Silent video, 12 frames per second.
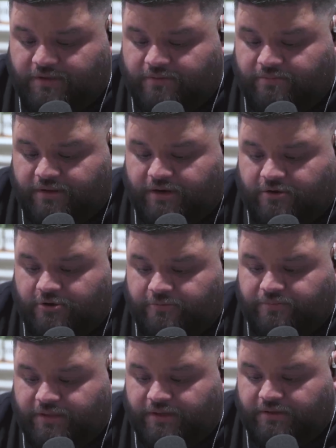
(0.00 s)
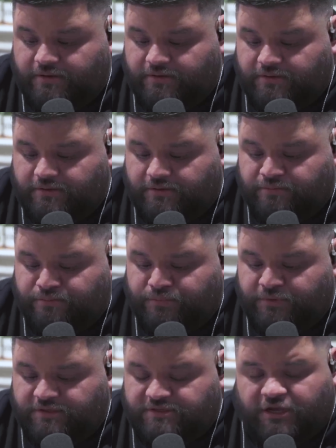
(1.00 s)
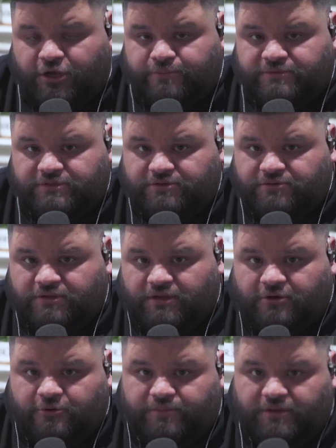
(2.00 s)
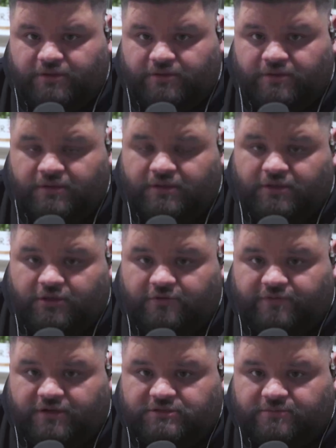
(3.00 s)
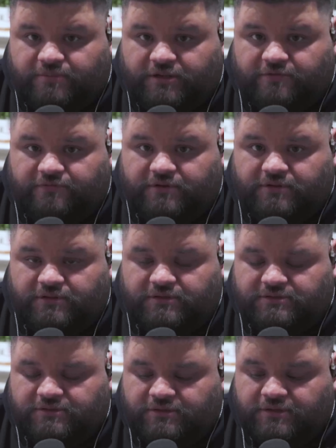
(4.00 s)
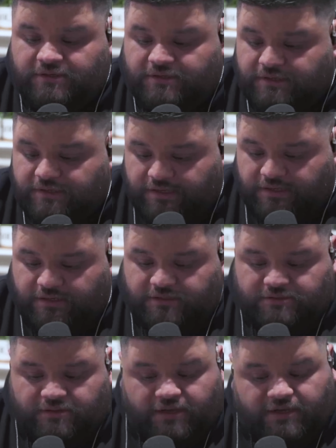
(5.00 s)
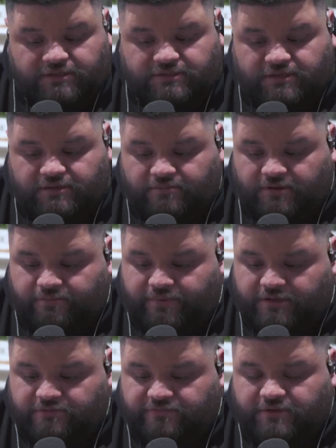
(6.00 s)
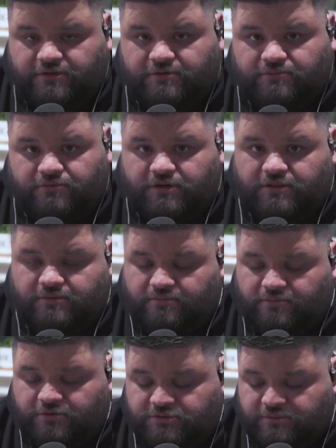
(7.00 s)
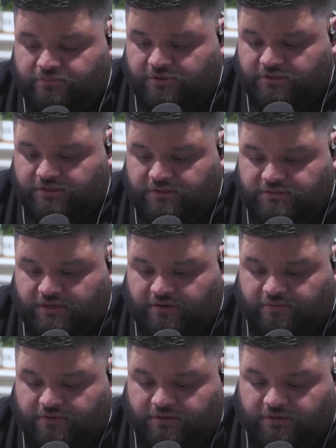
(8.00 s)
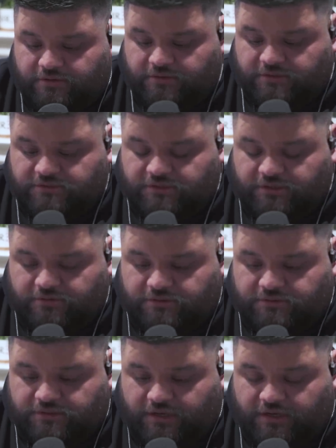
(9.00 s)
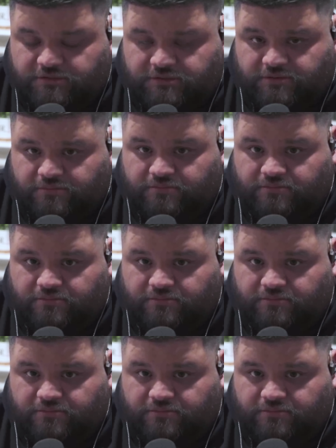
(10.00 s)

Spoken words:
But I hope that this helps you, and I hope that you find some benefit in this. And like I said in my past video, one of the most important things that I want to do this year is actually,